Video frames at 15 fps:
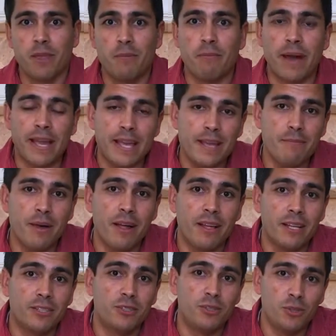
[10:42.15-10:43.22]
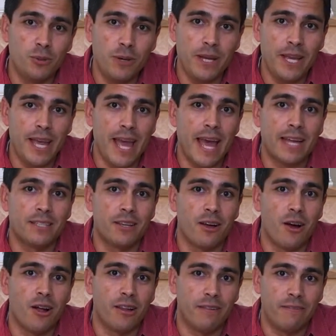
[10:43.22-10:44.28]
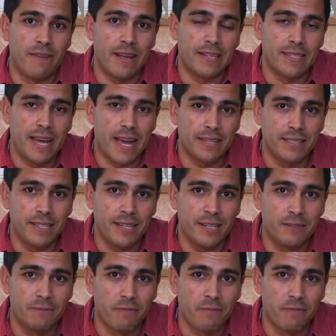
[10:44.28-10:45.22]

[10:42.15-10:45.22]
My email is dewey@olivefantastic.